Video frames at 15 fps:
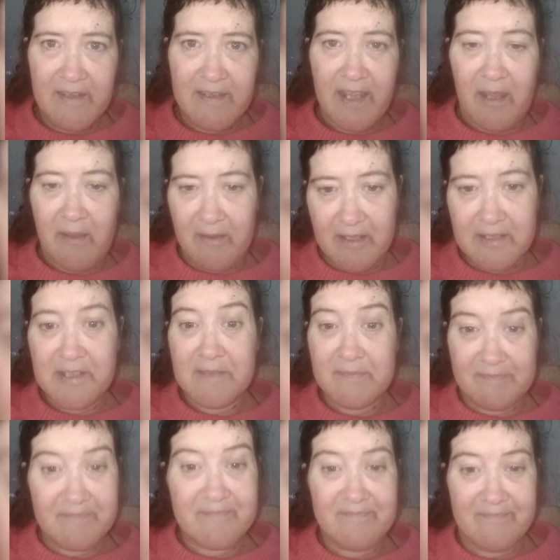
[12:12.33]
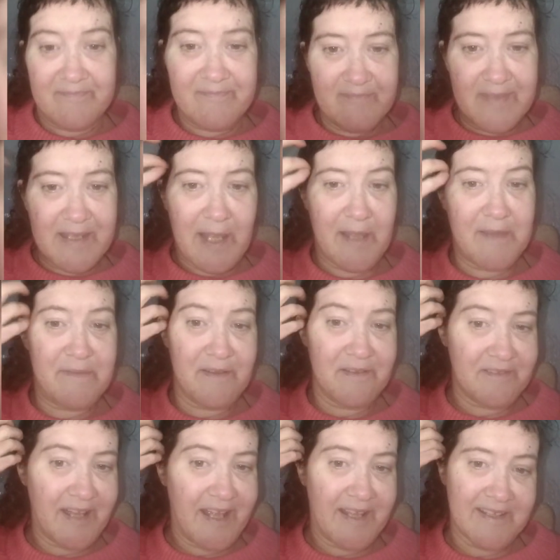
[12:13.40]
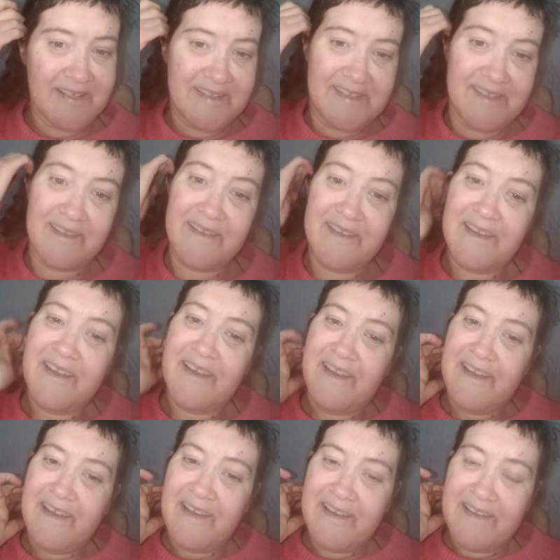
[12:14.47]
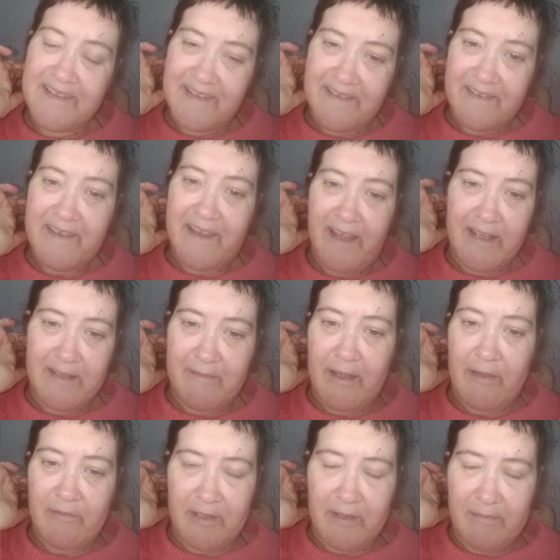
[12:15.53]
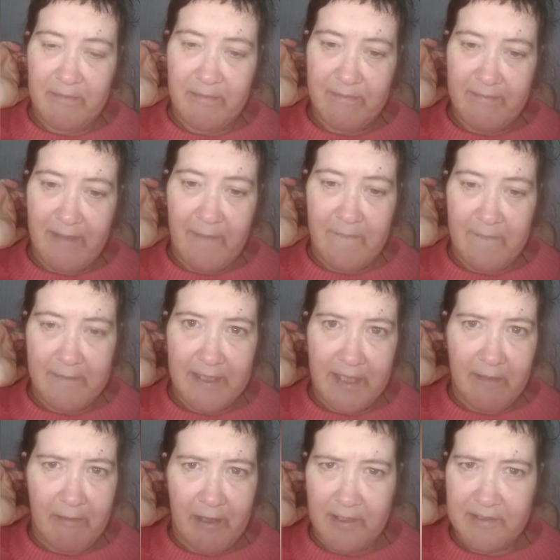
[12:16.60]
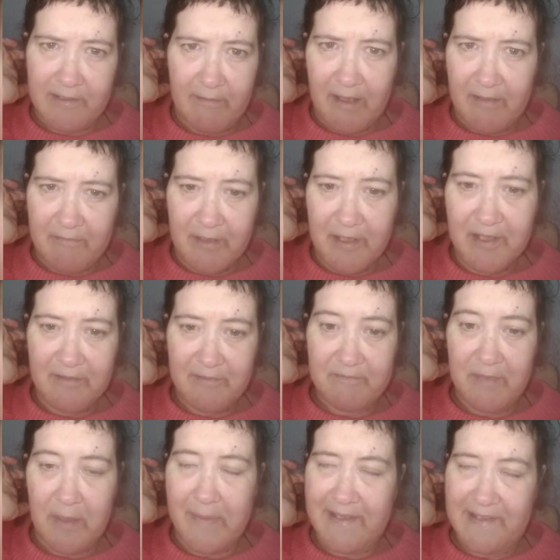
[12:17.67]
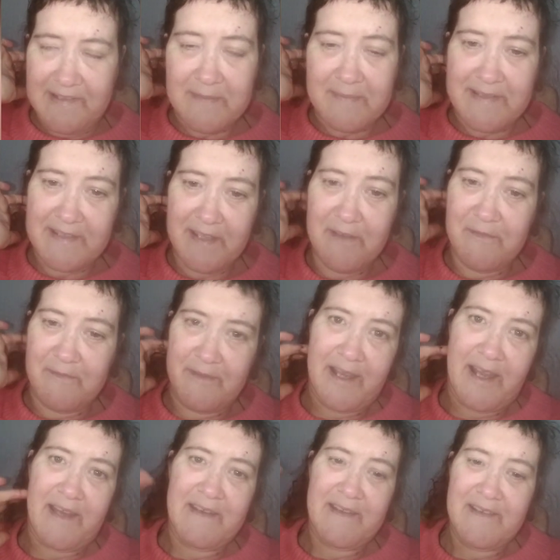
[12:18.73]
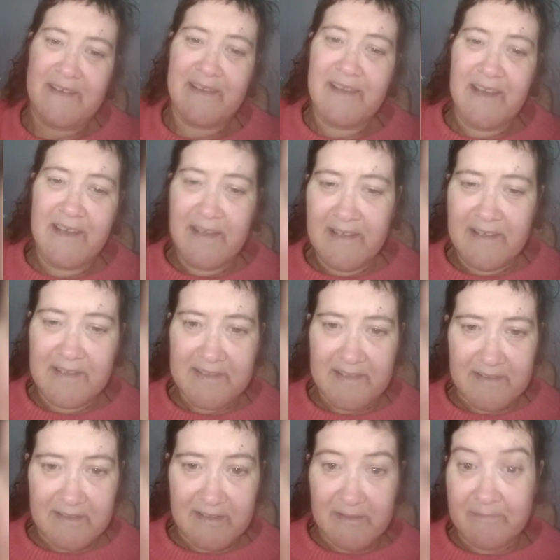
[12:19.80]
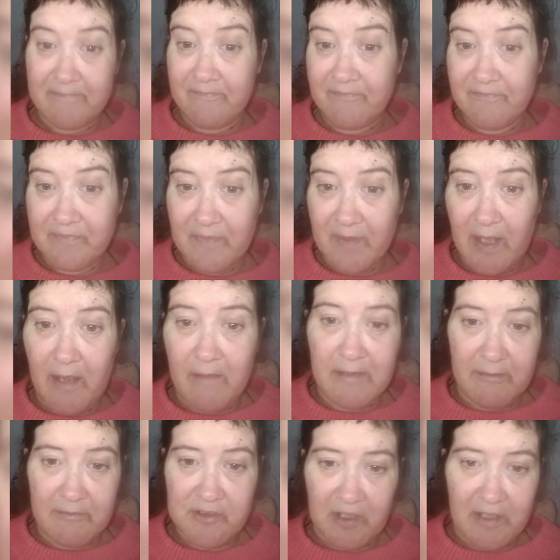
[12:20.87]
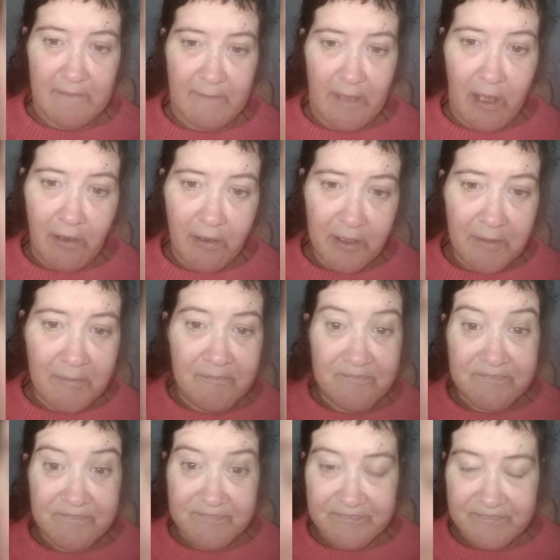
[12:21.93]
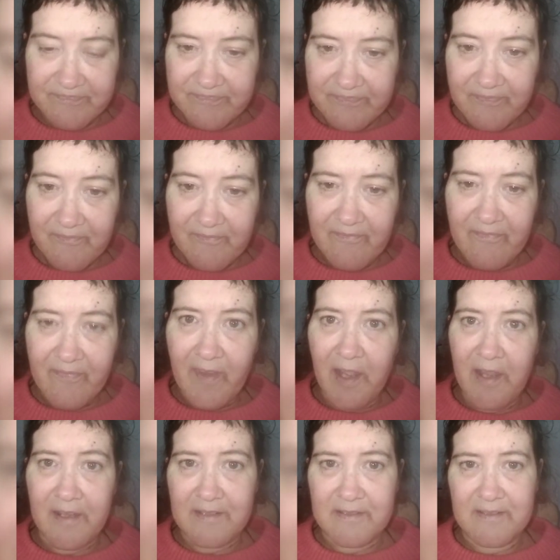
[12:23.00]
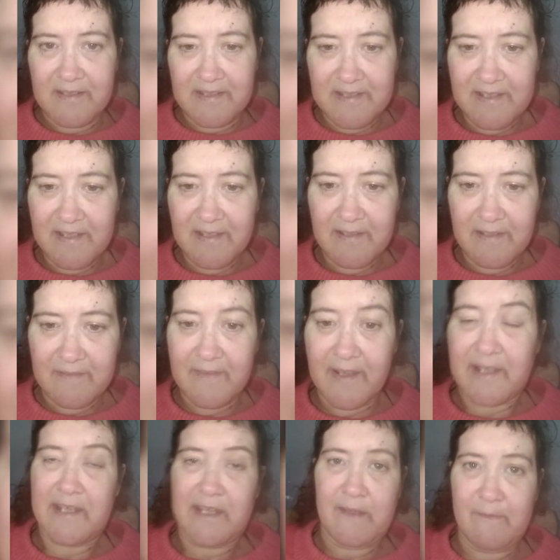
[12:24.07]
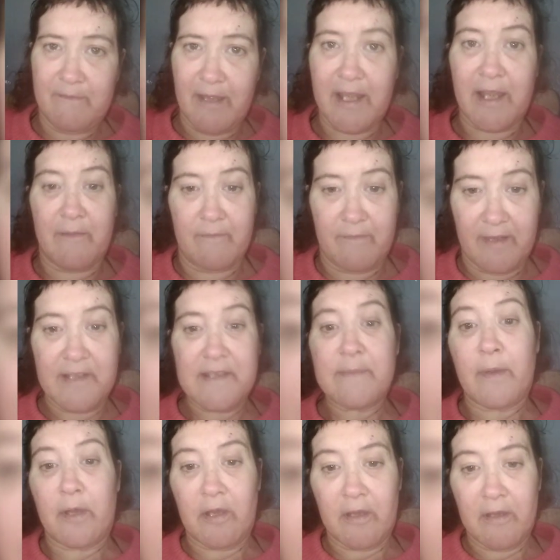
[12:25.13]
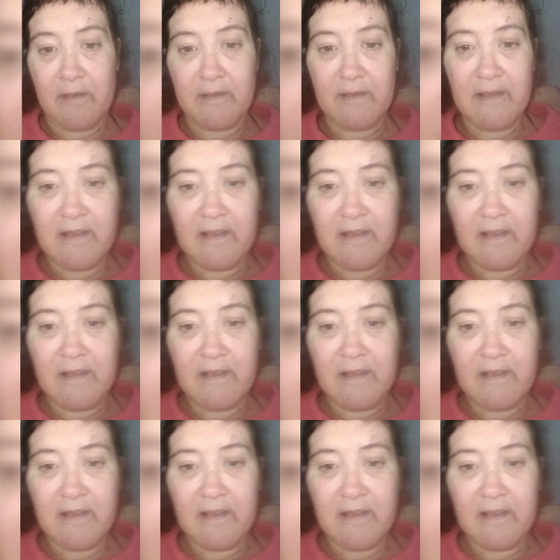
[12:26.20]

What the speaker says: yeah, just be careful, guys. So, yeah, anyway, I'm going to end the video because I'm repeating myself again. So, hope you enjoyed the vlog, and thank you again for the support.